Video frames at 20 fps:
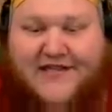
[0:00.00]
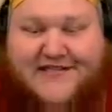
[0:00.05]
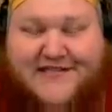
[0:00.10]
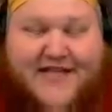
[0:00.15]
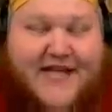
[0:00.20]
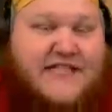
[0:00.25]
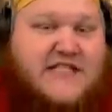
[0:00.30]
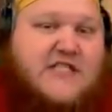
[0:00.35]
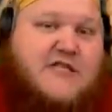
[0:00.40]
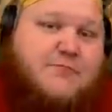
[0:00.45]
Let's
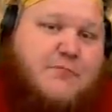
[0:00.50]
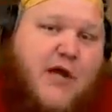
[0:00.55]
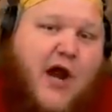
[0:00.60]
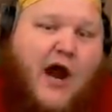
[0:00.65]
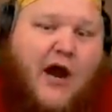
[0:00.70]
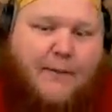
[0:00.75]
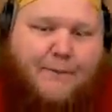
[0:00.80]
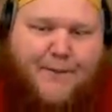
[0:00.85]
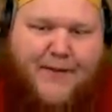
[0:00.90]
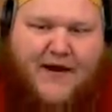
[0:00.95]
get some
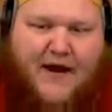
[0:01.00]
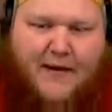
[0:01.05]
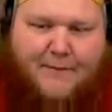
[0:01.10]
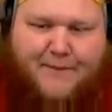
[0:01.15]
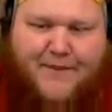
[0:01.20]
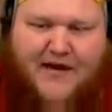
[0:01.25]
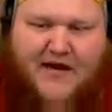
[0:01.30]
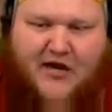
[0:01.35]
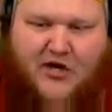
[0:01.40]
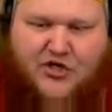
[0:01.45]
carpet
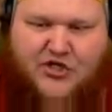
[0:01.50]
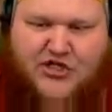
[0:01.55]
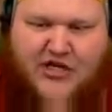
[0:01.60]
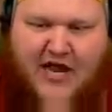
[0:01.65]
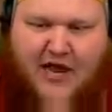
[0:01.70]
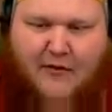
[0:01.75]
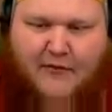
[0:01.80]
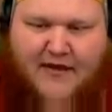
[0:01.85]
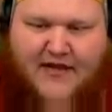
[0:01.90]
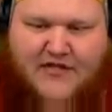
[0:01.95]
up in here,
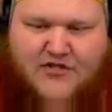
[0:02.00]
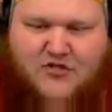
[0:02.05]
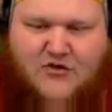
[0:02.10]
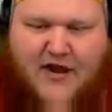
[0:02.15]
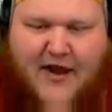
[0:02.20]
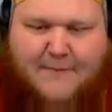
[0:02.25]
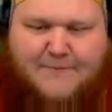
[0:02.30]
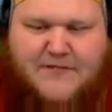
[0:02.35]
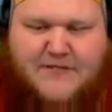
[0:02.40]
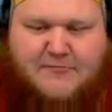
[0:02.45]
shall we? Let's
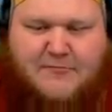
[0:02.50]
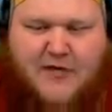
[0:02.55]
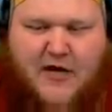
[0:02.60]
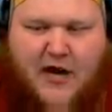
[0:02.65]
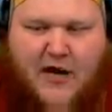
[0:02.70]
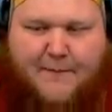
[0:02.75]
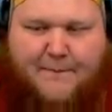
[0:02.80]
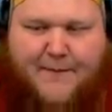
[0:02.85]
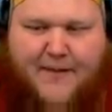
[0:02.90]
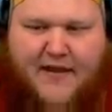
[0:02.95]
grab some
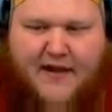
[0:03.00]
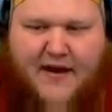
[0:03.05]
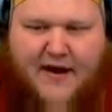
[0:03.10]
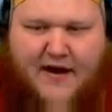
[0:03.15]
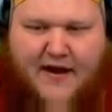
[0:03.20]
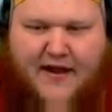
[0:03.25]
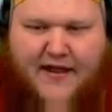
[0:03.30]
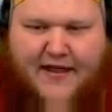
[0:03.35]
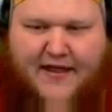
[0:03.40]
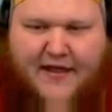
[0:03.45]
carpet.
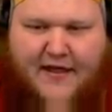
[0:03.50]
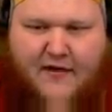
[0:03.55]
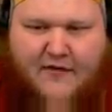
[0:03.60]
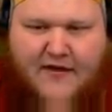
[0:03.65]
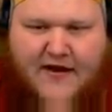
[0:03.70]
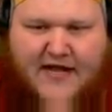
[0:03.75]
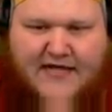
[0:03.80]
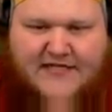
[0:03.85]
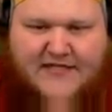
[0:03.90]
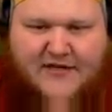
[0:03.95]
There you go.
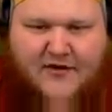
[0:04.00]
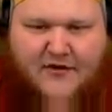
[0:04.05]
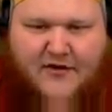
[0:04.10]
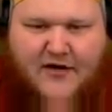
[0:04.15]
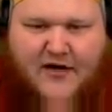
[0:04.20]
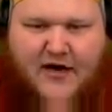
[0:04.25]
Nice little